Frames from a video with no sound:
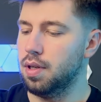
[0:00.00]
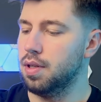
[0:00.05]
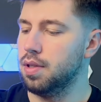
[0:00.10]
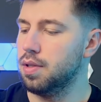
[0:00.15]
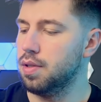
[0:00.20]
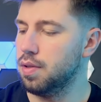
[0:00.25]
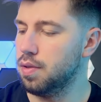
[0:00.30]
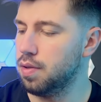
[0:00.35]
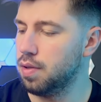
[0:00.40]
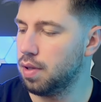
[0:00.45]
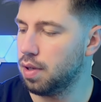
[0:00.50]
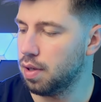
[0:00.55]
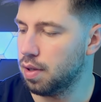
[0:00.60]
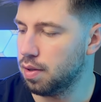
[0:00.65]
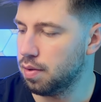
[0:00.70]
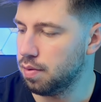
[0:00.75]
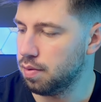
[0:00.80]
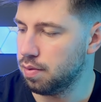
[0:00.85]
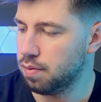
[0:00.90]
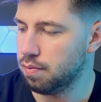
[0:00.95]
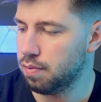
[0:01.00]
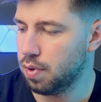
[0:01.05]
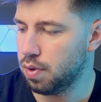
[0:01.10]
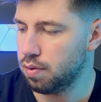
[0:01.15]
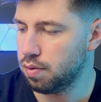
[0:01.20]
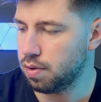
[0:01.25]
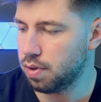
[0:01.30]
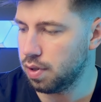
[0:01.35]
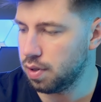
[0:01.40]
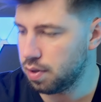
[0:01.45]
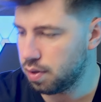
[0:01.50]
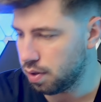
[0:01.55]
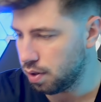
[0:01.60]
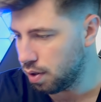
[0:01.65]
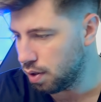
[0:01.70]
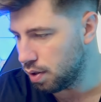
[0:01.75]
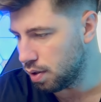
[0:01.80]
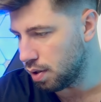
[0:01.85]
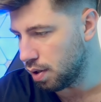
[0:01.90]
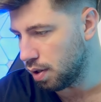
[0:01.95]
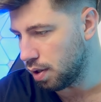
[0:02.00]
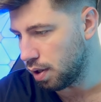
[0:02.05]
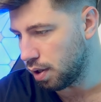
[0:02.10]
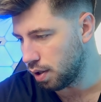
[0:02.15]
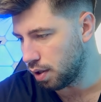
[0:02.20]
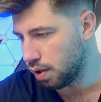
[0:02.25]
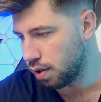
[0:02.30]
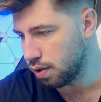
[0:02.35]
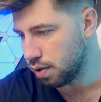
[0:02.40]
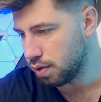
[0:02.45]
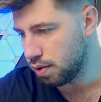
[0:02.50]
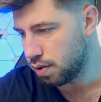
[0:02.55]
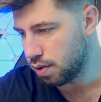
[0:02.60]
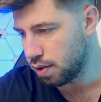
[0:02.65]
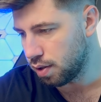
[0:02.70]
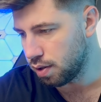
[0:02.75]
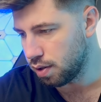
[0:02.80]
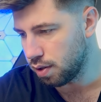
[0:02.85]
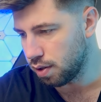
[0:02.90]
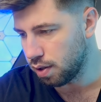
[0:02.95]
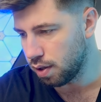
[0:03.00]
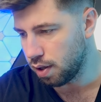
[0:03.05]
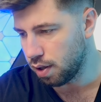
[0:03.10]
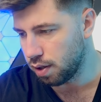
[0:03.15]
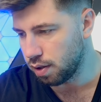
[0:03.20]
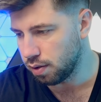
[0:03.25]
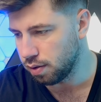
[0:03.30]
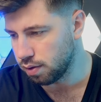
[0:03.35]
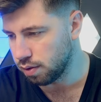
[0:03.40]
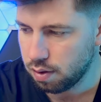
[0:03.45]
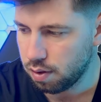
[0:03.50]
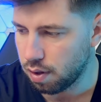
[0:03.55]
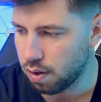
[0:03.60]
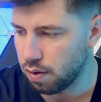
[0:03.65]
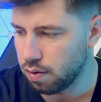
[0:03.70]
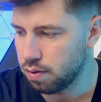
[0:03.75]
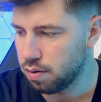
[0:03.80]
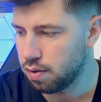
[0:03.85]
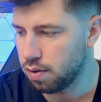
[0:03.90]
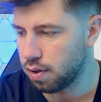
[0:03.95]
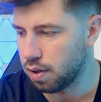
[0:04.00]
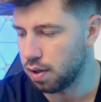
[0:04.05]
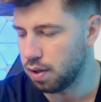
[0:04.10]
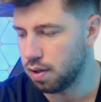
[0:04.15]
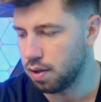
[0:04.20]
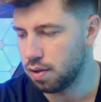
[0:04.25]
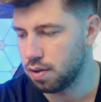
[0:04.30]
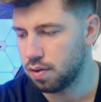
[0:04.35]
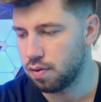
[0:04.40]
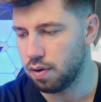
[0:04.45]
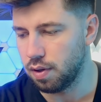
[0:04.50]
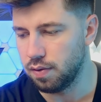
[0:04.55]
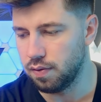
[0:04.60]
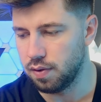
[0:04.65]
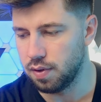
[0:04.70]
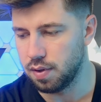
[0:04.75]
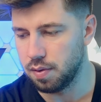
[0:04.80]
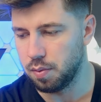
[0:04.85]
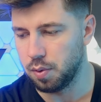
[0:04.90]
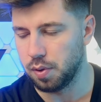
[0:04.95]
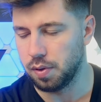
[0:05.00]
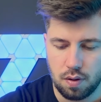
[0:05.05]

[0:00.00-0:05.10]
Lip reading: so you can mostly see it in certain angles. Now it's okay, it's quite visible.